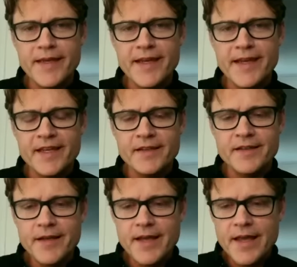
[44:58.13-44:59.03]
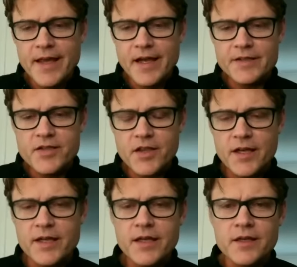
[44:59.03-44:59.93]
And I just
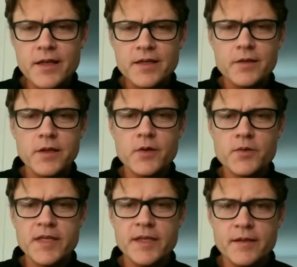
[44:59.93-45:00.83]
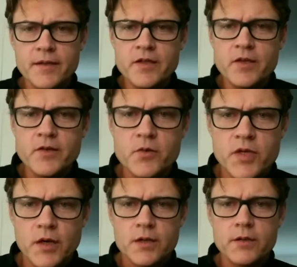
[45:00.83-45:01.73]
thought in closing, you
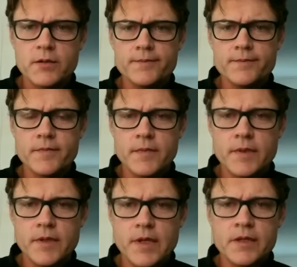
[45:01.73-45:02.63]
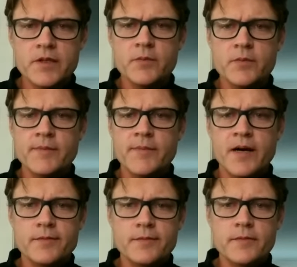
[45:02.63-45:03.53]
talk a little bit about